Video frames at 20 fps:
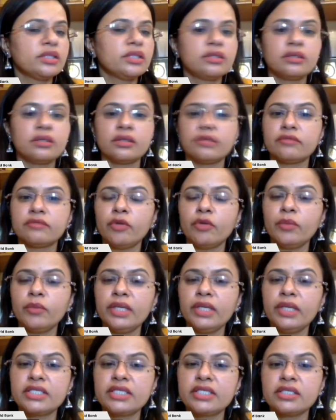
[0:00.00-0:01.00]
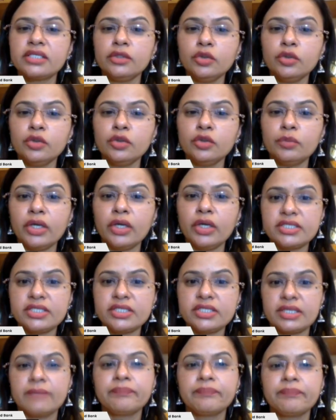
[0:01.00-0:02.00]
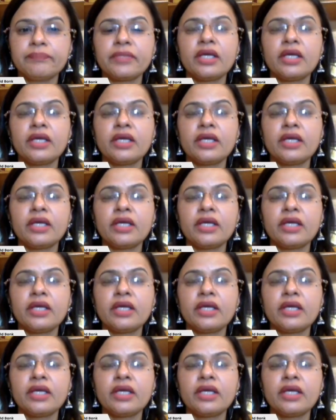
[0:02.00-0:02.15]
formulating a new policy.